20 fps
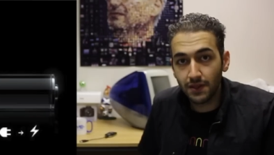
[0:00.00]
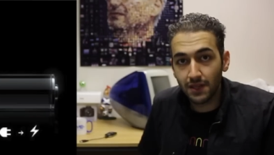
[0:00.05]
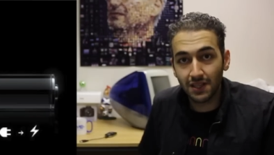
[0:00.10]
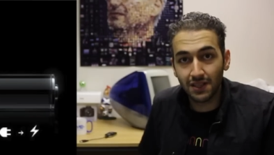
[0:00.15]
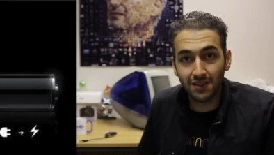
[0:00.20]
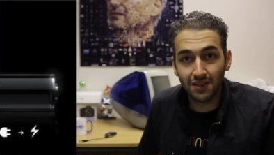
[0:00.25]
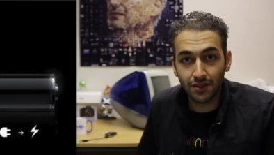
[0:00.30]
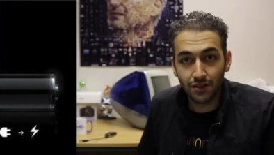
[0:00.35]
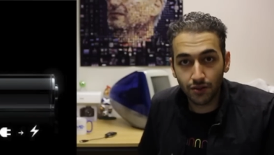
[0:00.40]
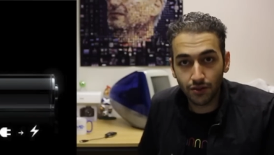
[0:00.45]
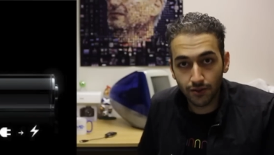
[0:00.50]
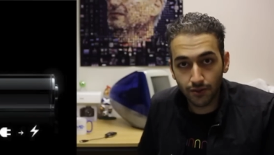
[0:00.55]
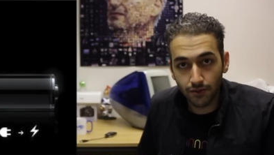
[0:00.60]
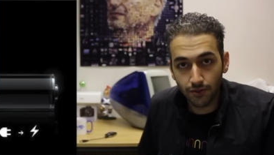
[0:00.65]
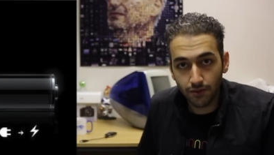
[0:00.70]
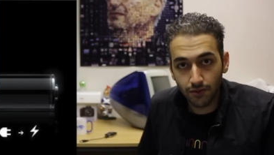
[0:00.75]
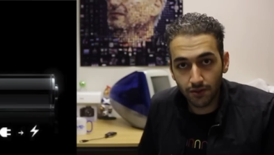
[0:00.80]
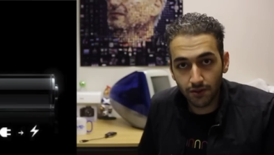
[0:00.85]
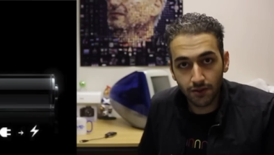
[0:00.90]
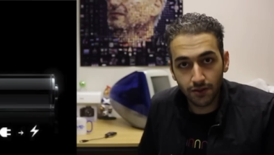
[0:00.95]
it didn't do.
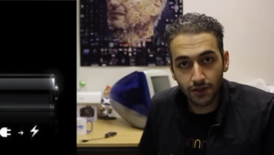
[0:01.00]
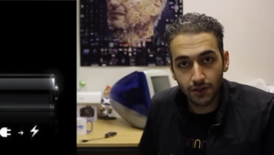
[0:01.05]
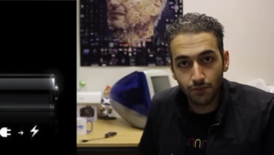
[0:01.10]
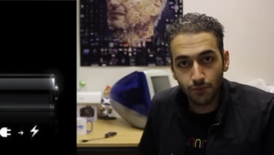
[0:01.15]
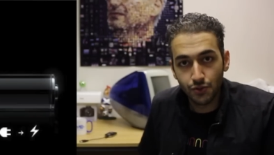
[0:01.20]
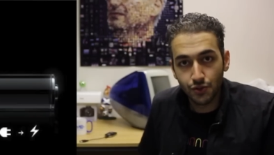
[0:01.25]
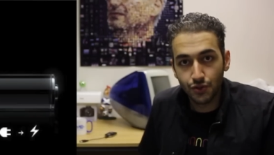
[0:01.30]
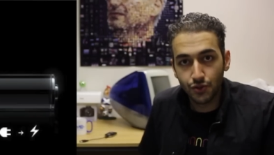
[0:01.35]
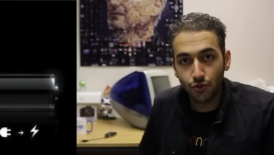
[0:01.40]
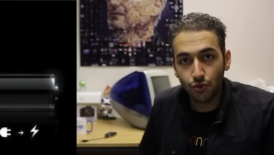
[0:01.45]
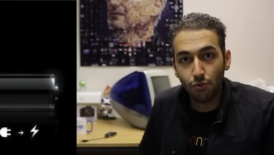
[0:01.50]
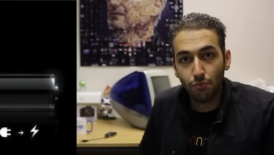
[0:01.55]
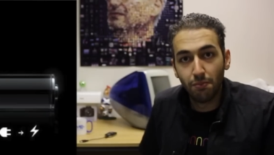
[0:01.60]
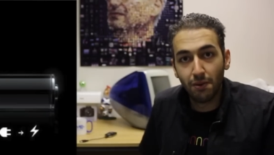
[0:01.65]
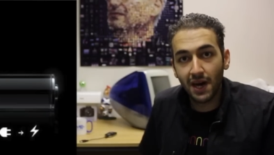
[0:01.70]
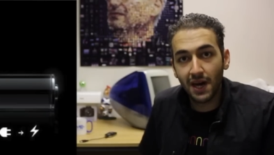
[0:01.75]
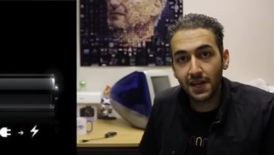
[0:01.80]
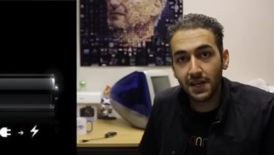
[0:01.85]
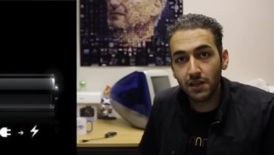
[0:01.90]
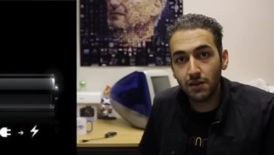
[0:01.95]
There was no
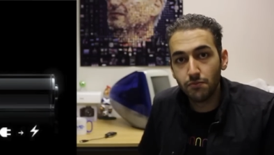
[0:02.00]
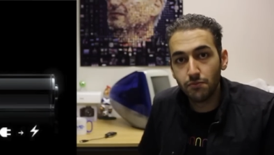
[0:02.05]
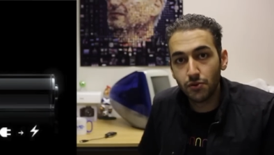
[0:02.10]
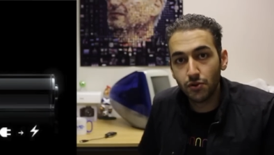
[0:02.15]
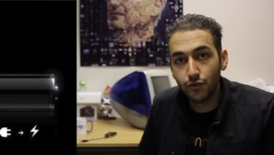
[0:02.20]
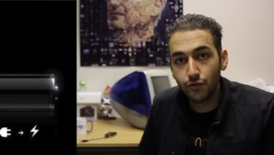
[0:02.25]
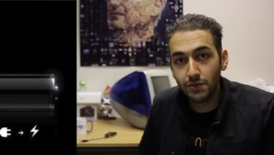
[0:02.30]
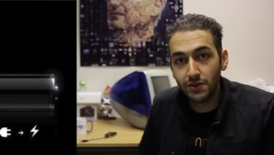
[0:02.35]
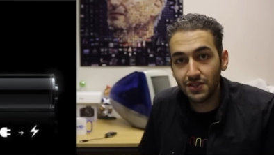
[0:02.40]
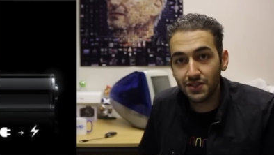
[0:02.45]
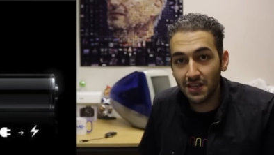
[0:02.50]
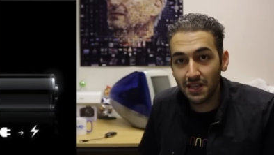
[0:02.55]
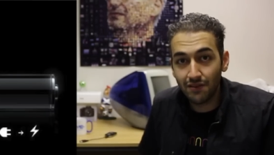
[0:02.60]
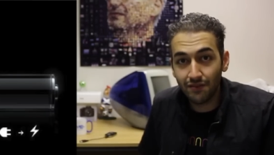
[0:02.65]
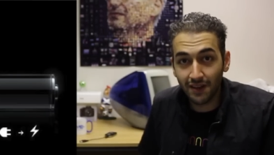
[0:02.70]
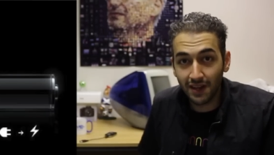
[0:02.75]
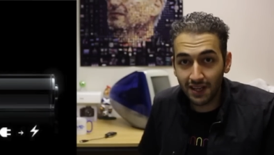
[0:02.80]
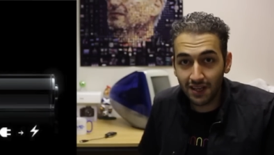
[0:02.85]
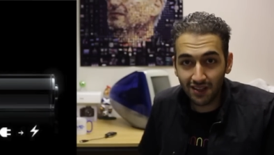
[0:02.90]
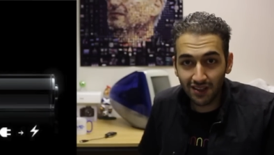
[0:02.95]
battery improvements.
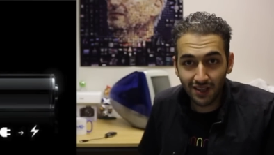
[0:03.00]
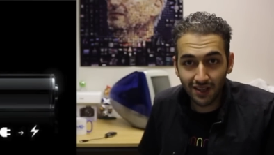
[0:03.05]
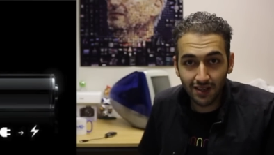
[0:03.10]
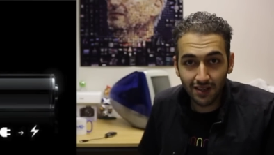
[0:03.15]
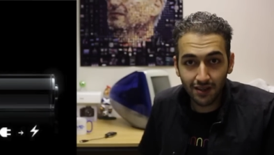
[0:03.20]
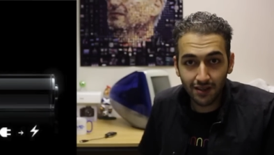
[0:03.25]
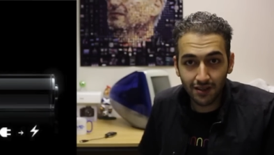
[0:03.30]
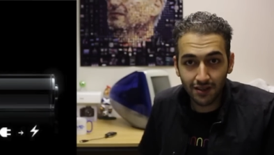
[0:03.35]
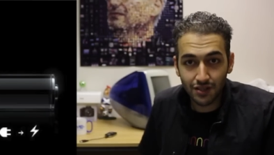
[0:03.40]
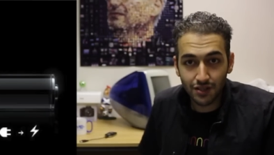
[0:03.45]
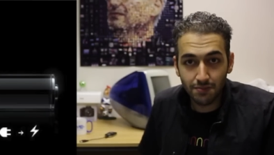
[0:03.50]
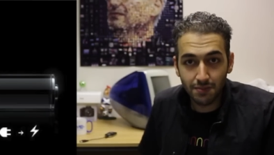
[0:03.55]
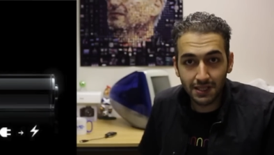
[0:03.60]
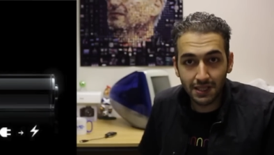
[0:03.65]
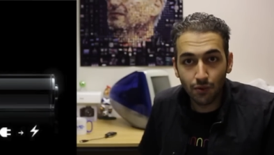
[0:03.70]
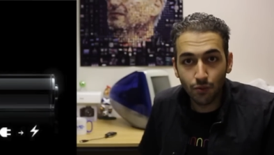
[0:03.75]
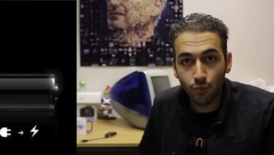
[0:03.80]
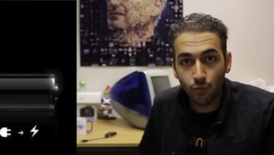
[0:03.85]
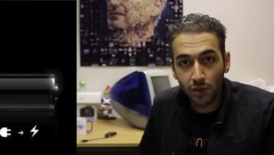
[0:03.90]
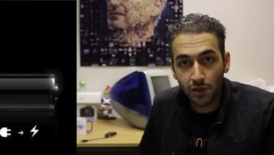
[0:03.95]
If anything, it's made
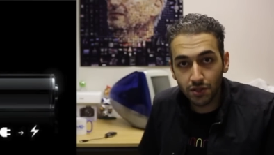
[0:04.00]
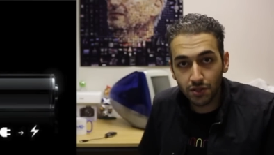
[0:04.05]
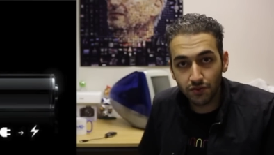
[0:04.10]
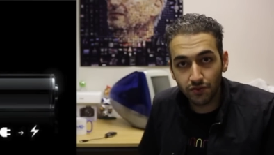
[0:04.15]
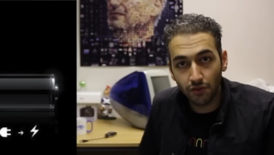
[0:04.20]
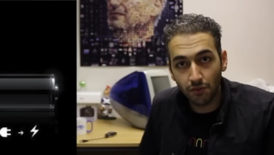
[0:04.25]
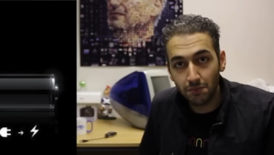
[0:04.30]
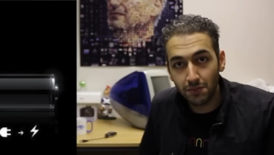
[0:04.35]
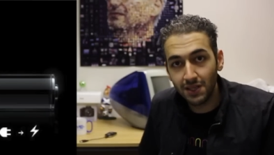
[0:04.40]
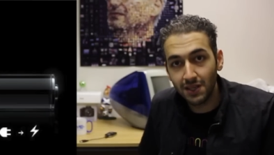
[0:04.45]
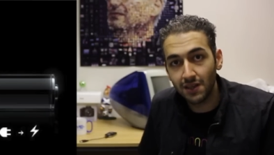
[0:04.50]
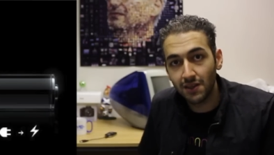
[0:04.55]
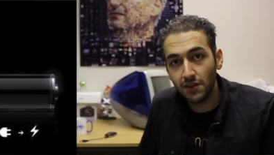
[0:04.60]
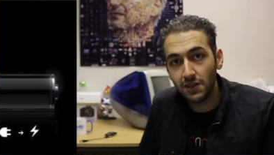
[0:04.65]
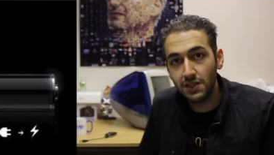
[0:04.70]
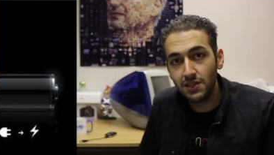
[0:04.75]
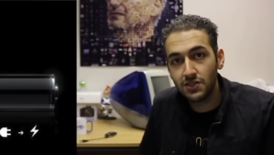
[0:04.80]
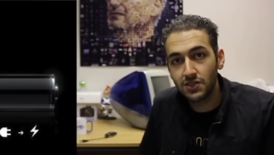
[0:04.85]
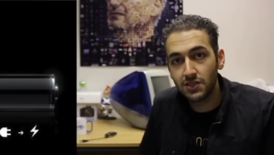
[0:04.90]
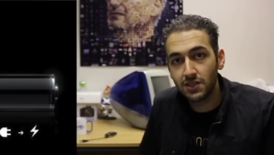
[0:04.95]
it worse for me, at
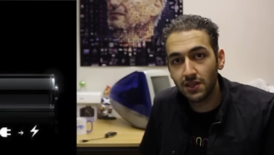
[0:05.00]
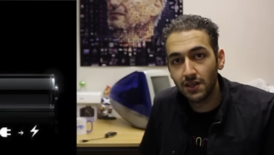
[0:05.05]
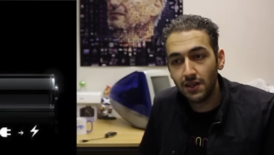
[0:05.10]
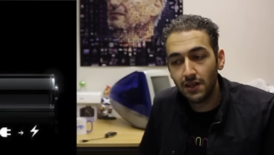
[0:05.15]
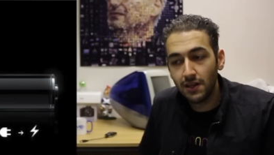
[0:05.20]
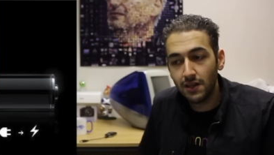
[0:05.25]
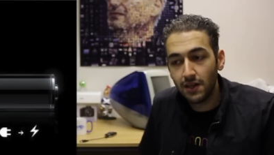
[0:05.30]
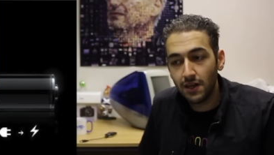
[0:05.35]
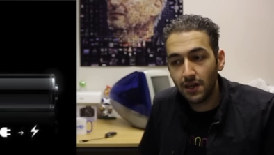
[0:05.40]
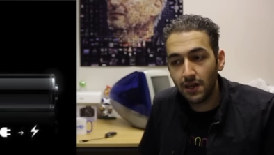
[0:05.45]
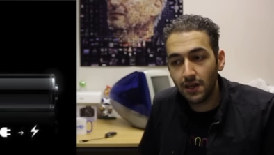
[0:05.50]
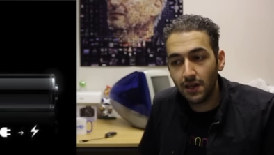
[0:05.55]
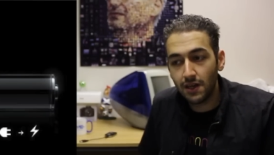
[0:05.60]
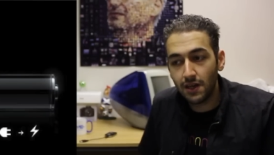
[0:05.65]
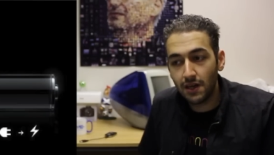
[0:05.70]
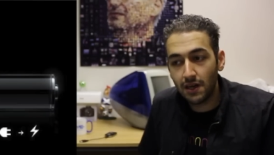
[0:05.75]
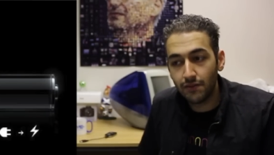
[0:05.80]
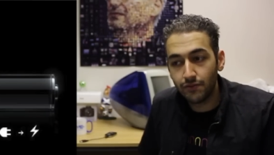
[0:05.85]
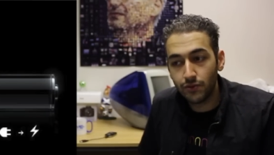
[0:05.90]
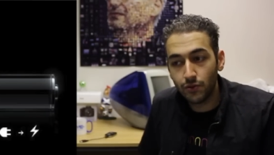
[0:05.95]
least.
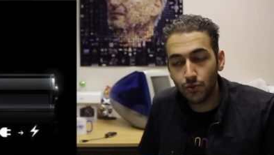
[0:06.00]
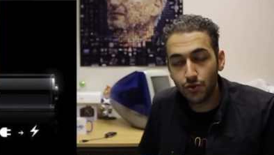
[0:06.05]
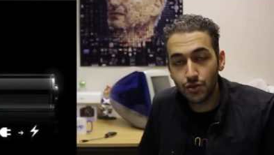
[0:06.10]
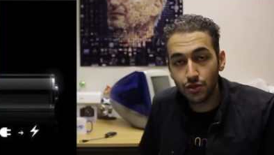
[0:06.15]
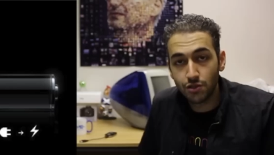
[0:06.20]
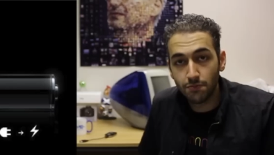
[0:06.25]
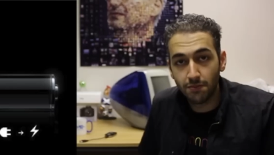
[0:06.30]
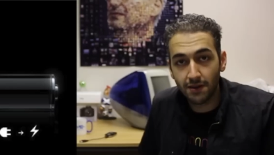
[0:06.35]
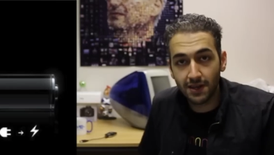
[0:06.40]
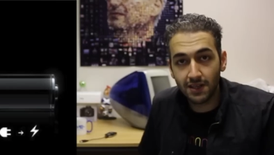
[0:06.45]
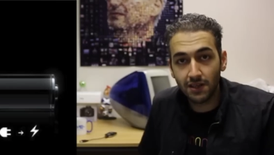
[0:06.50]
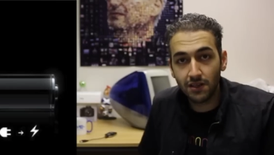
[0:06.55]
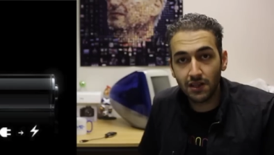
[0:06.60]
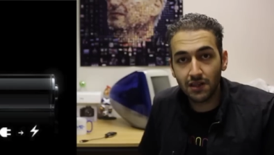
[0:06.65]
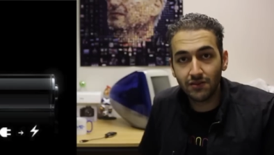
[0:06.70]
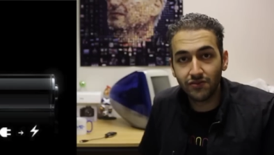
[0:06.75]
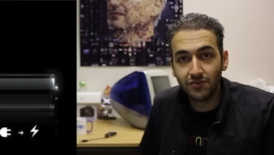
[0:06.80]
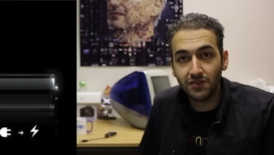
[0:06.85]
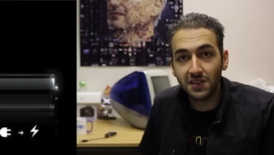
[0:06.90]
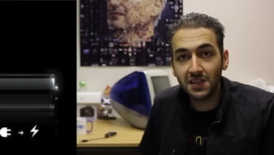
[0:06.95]
Uh, I've noticed the battery
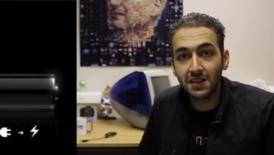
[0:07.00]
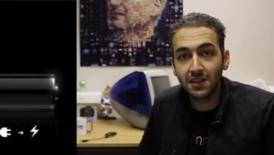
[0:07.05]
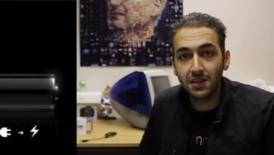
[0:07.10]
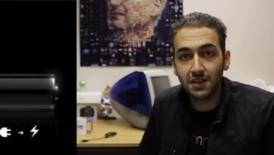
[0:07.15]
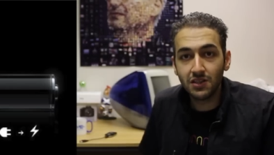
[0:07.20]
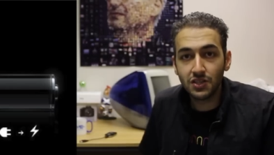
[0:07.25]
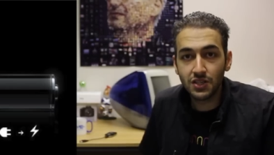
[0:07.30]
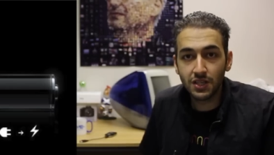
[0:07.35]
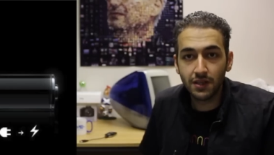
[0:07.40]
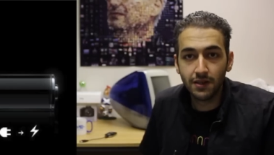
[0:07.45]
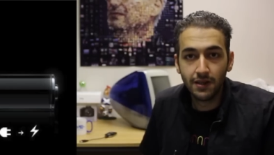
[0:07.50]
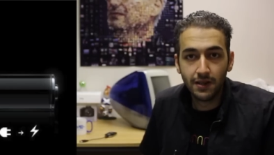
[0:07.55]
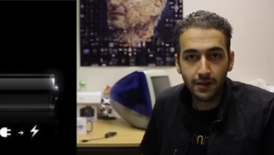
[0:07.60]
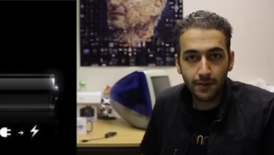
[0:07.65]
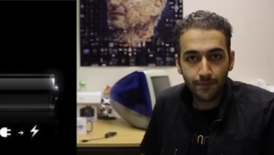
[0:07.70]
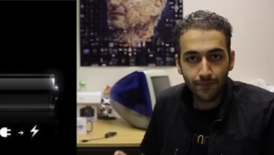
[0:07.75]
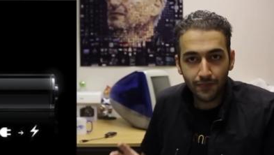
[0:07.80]
life decreasing.